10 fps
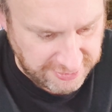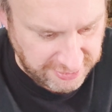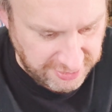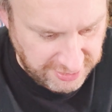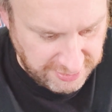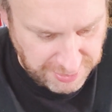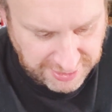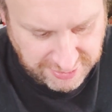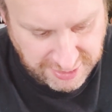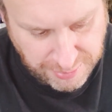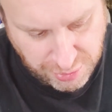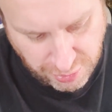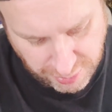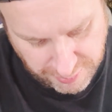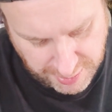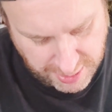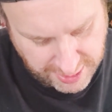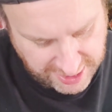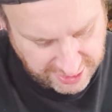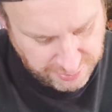this looks like to be a typical
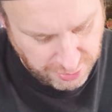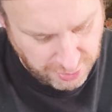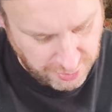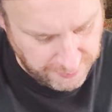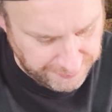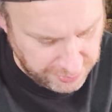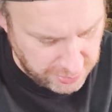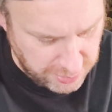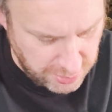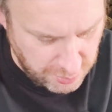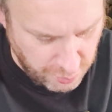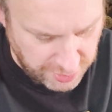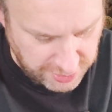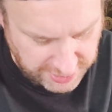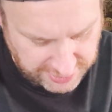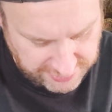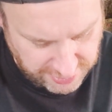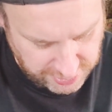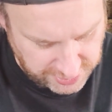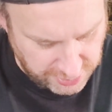Hasbro where the legs
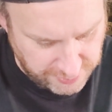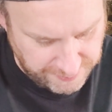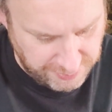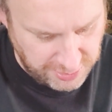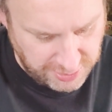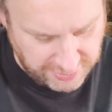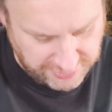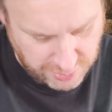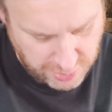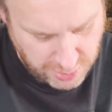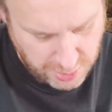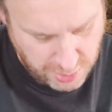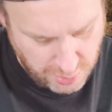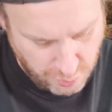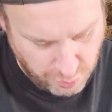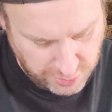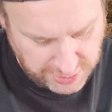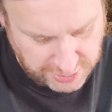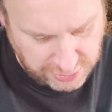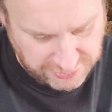are a little, look at this. One
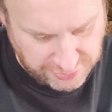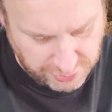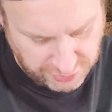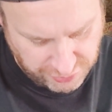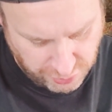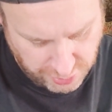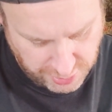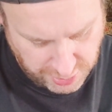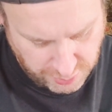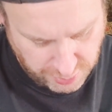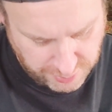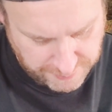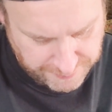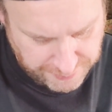leg is really shorter than the other one.